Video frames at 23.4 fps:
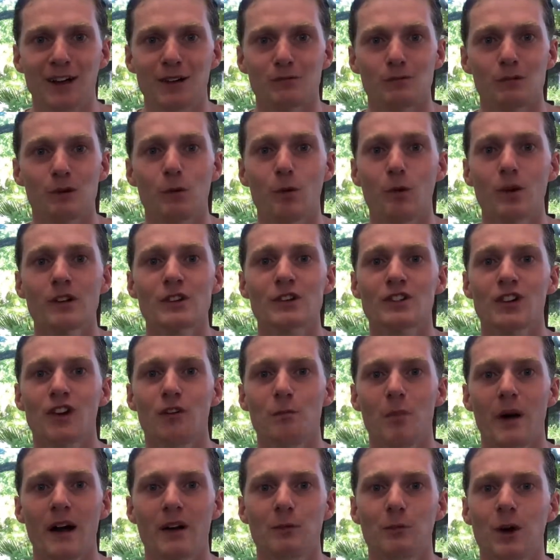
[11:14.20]
Reward
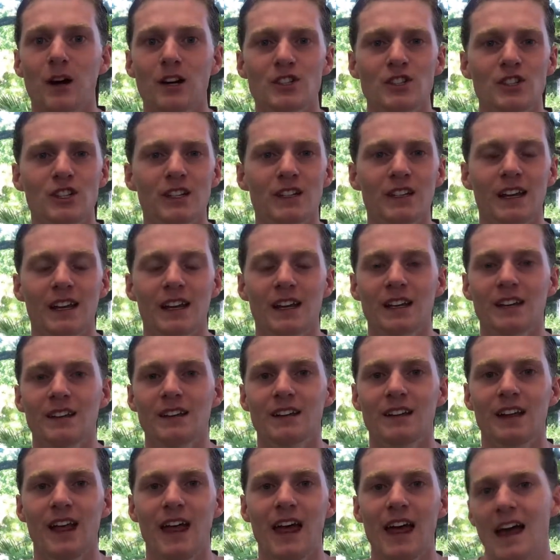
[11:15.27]
yourself by watching
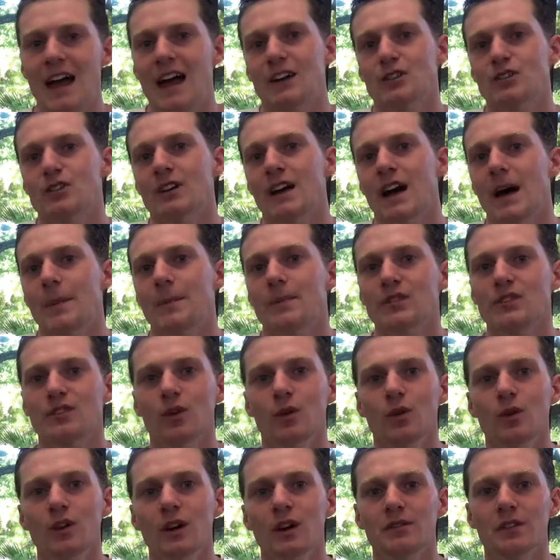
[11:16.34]
an extra
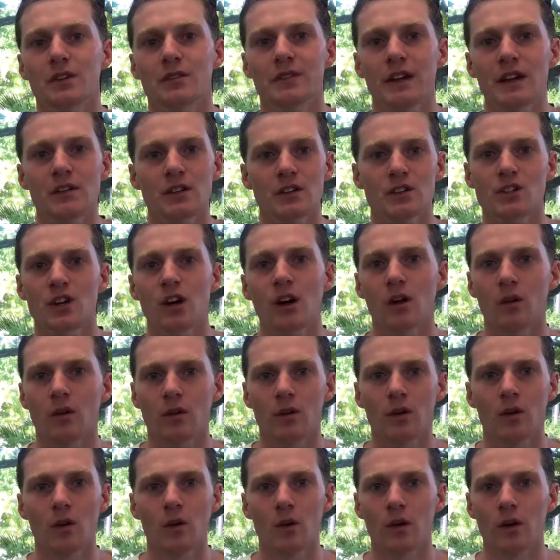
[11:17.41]
episode of your favorite show
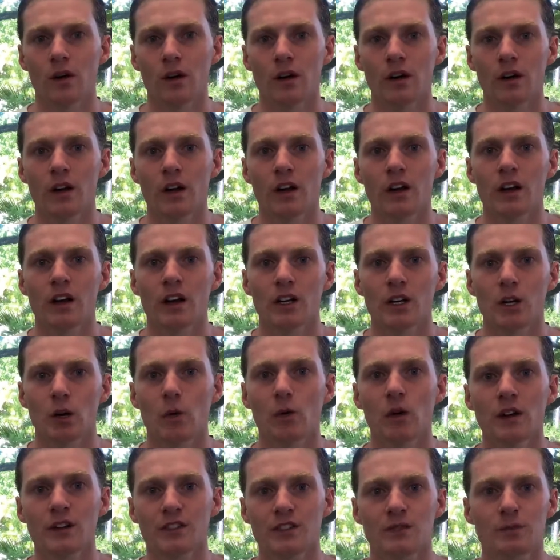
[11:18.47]
or go
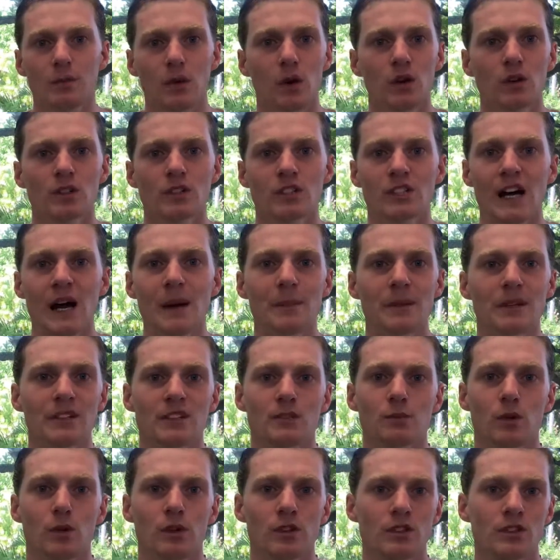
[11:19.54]
on a small shopping
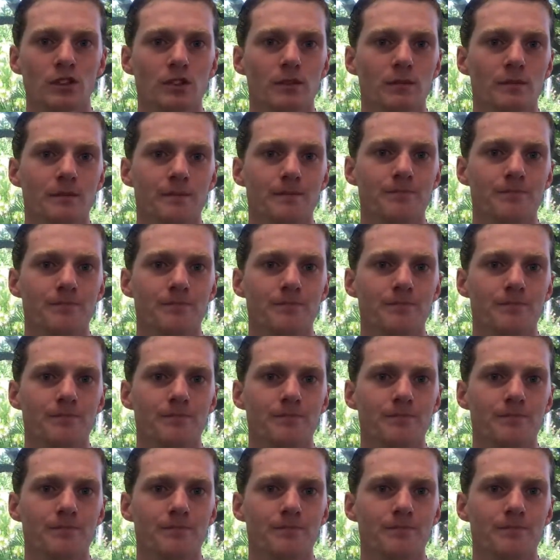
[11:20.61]
splurge.